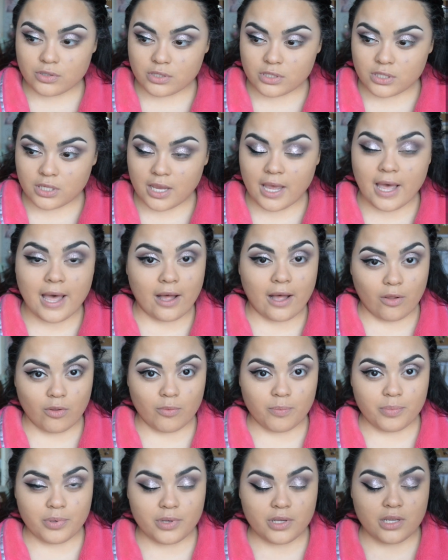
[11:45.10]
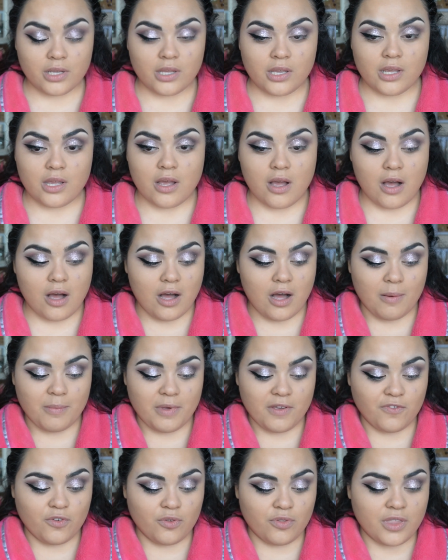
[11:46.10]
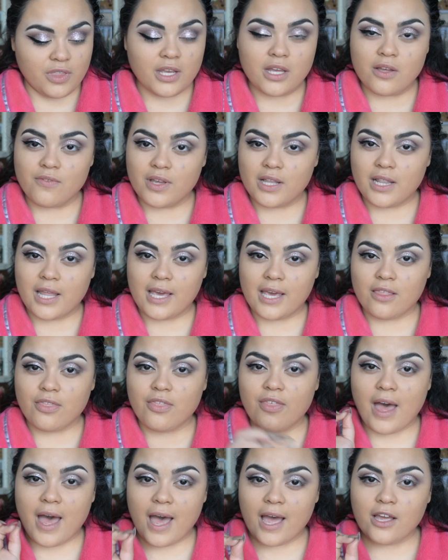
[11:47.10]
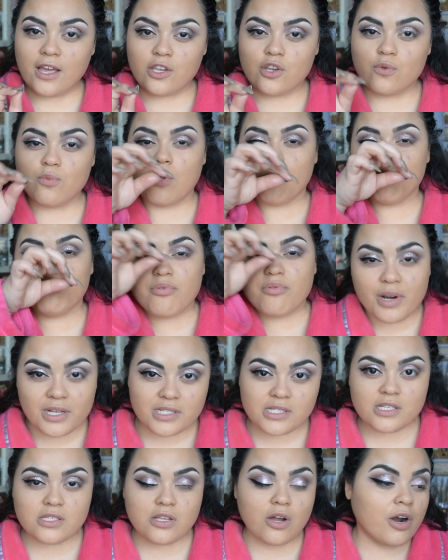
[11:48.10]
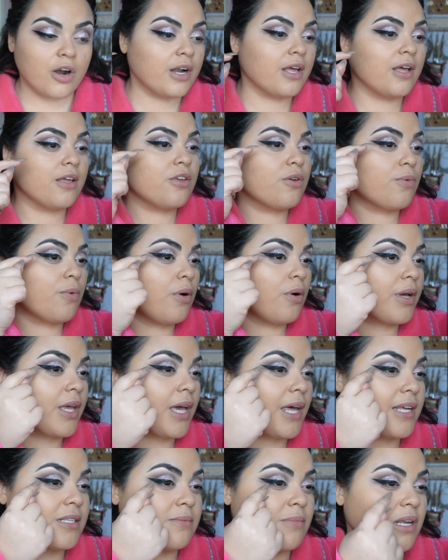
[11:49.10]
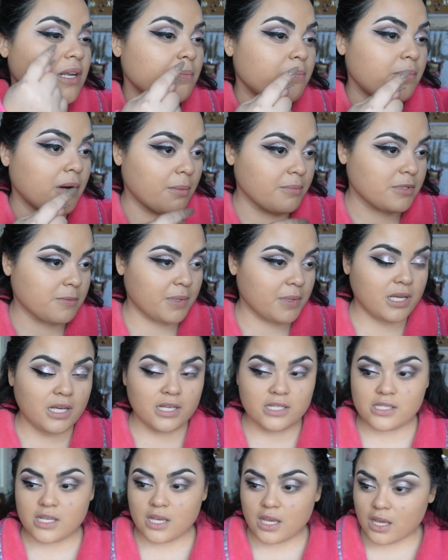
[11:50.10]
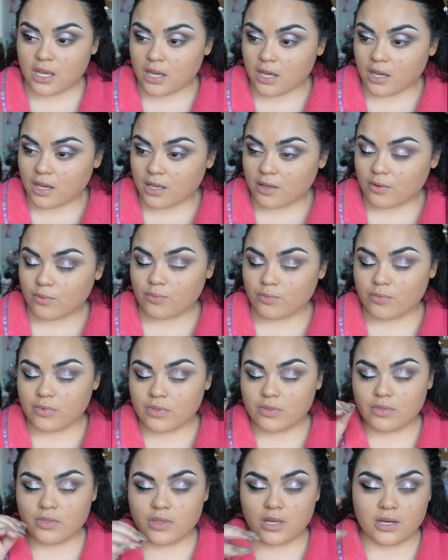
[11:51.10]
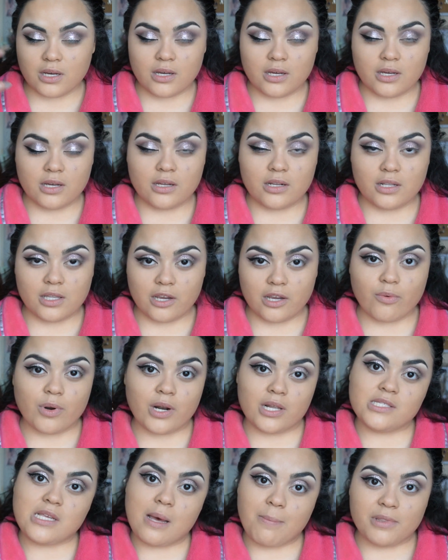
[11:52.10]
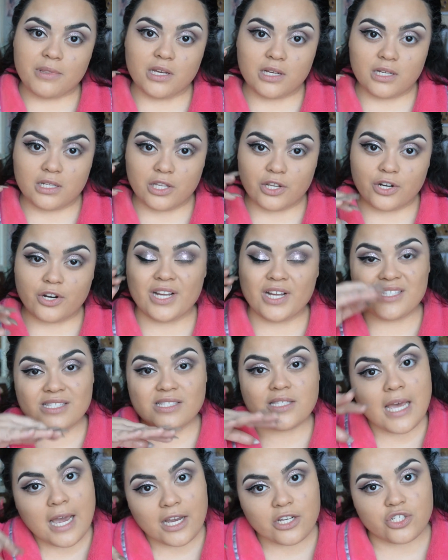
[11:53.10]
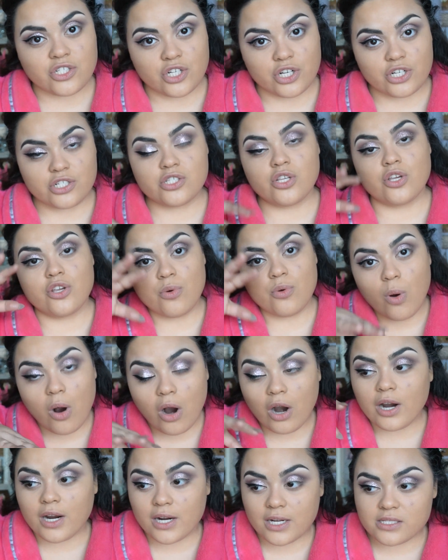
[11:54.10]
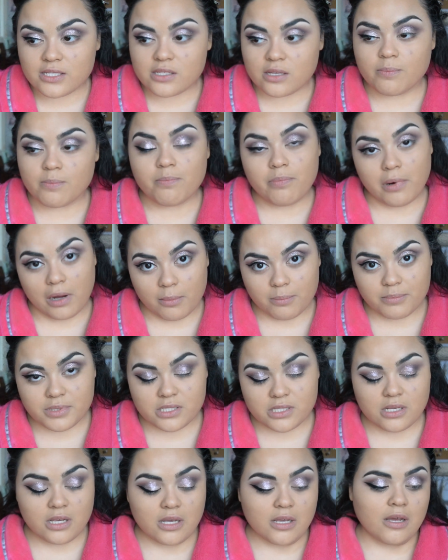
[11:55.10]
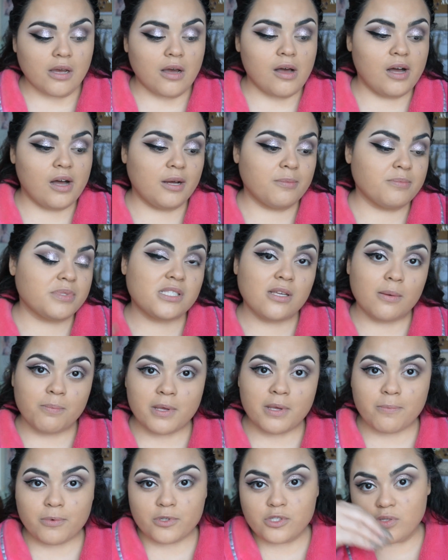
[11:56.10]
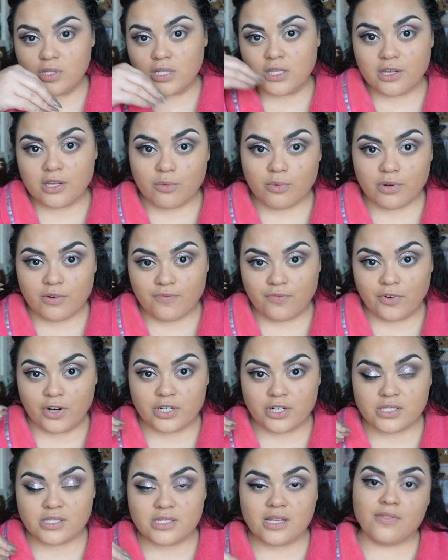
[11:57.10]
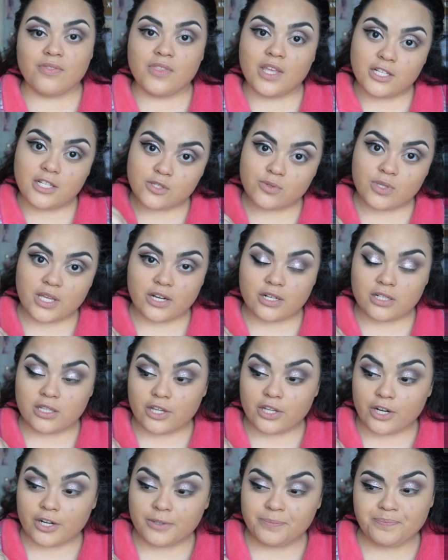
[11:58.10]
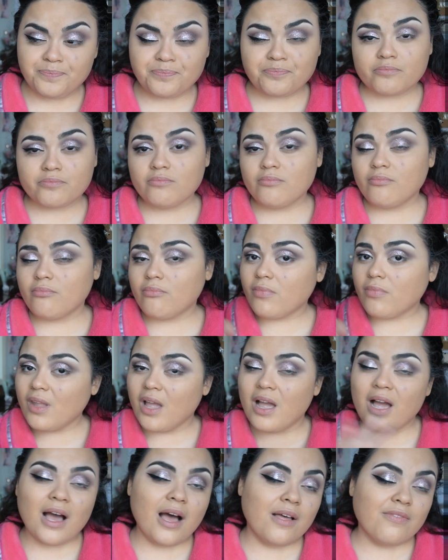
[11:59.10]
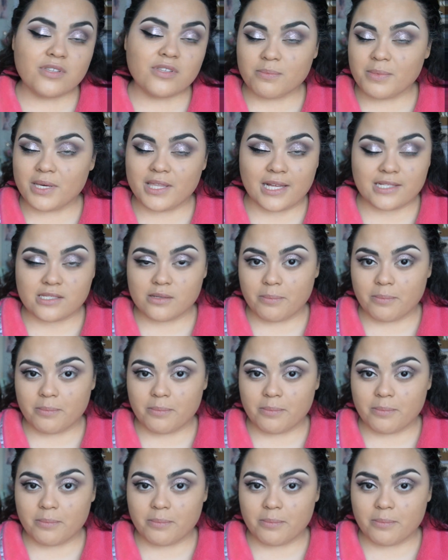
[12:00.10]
to help. If you think of it like that, you won't press as hard and you won't get as many bumps because the liquid on top of the glitter, it's textured, so you are going to see bumps. Some people do the liquid first and then do their glitter. To me, that's